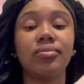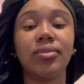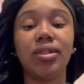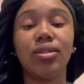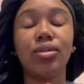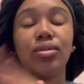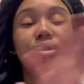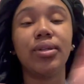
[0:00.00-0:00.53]

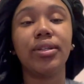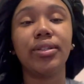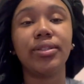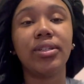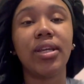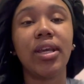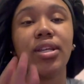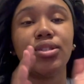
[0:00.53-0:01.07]
doing,
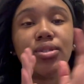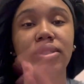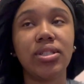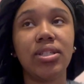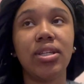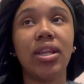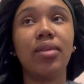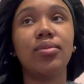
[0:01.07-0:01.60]
as y'all
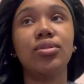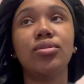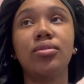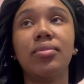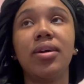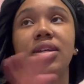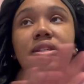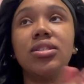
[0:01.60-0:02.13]
seen, I was doing
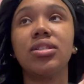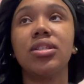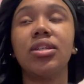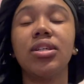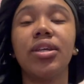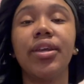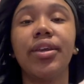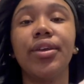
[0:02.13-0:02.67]
my
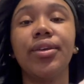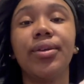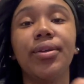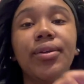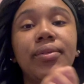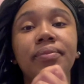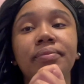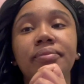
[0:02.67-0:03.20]

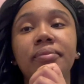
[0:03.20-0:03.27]
skincare.